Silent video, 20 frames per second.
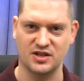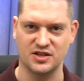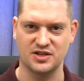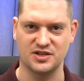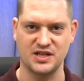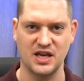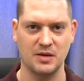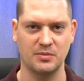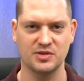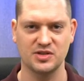on your
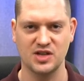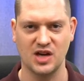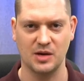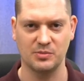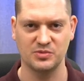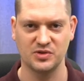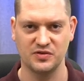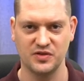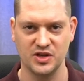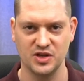
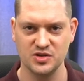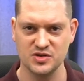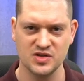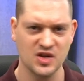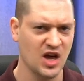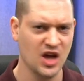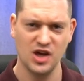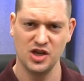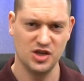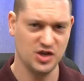tabletop reviews,
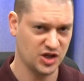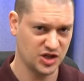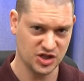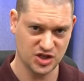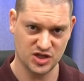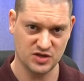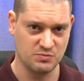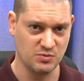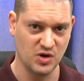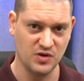you can
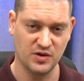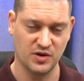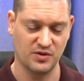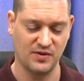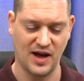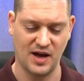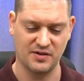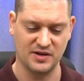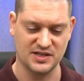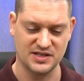just move it
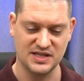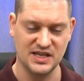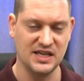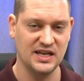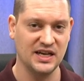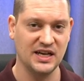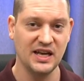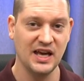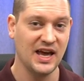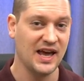around as
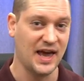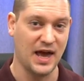needed.